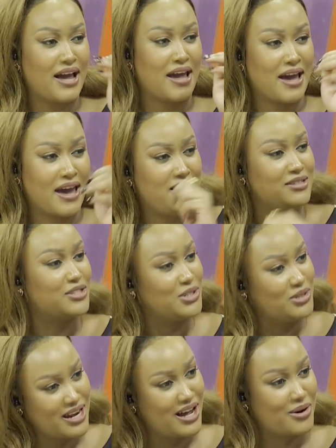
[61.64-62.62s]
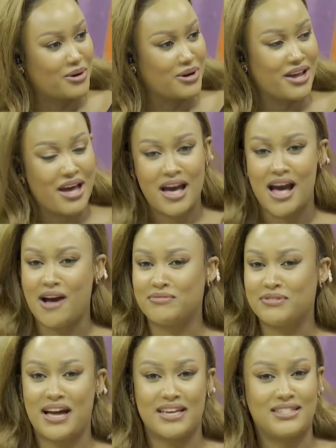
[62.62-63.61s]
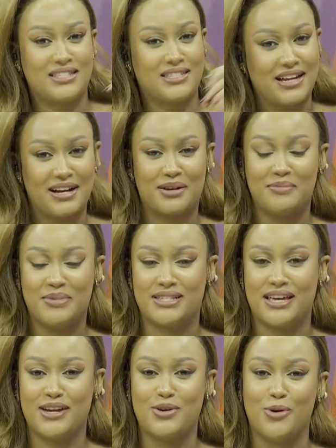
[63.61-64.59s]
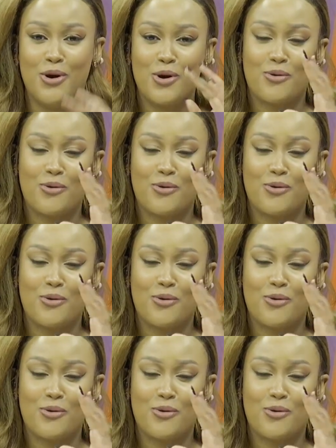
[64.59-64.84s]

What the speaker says: I held you down, after I stuck beside you,